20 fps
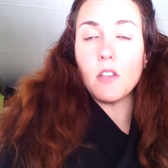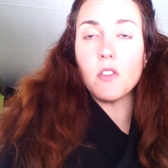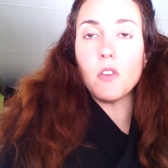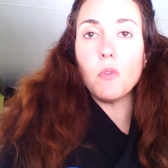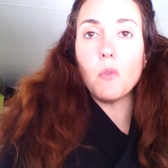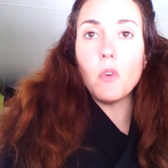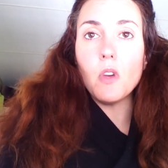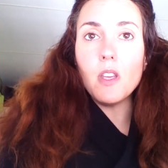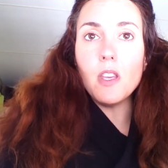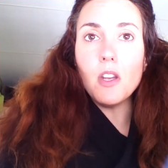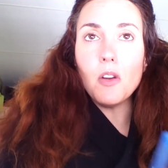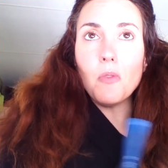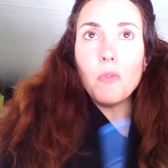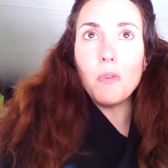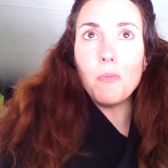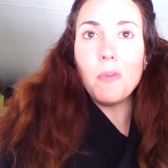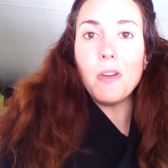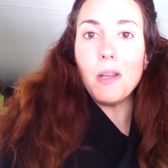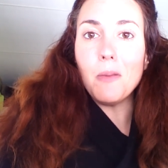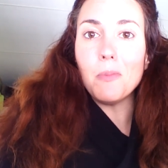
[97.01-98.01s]
So you know
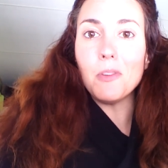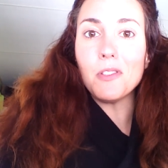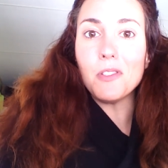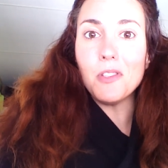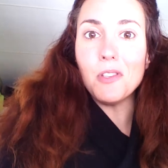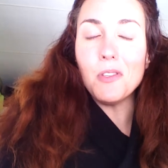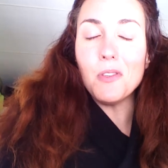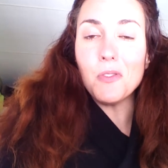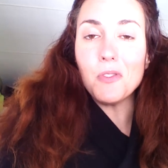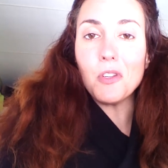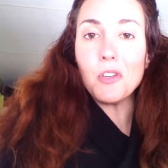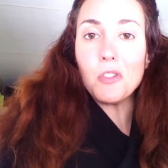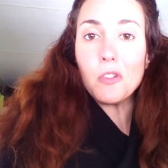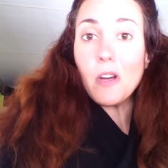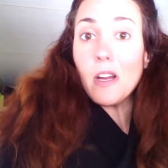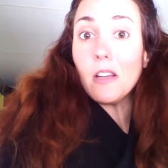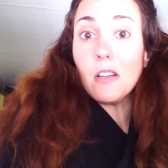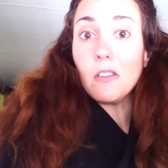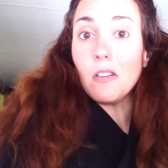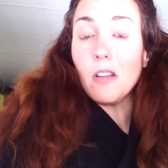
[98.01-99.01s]
we've been able to use our
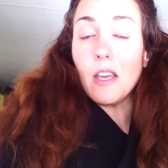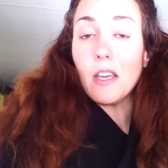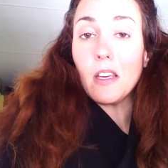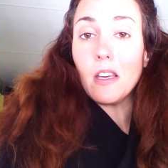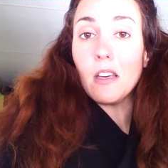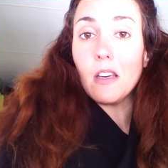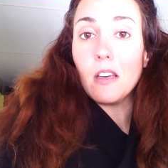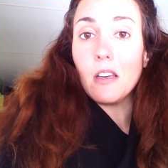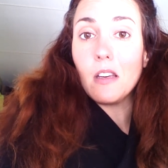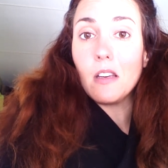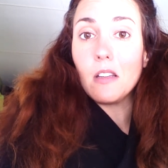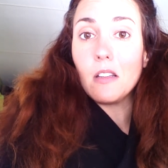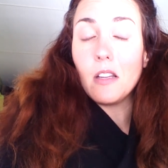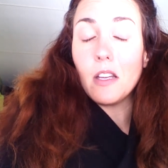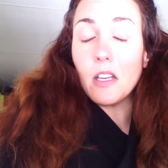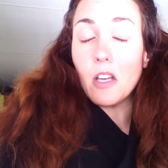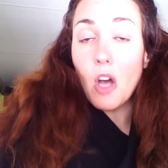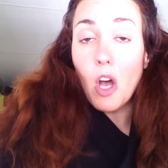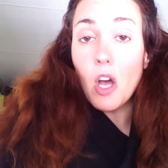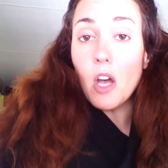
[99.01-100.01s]
trailer like a
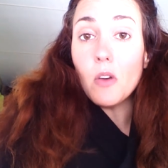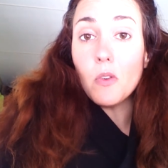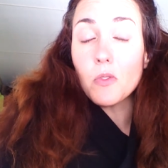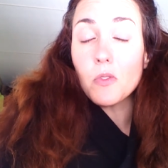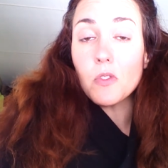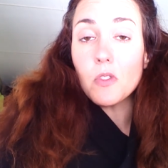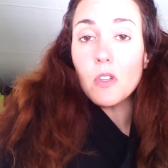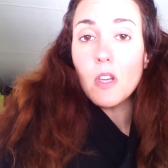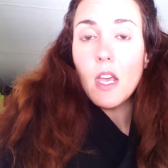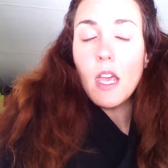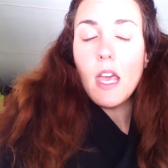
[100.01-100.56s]
like a house.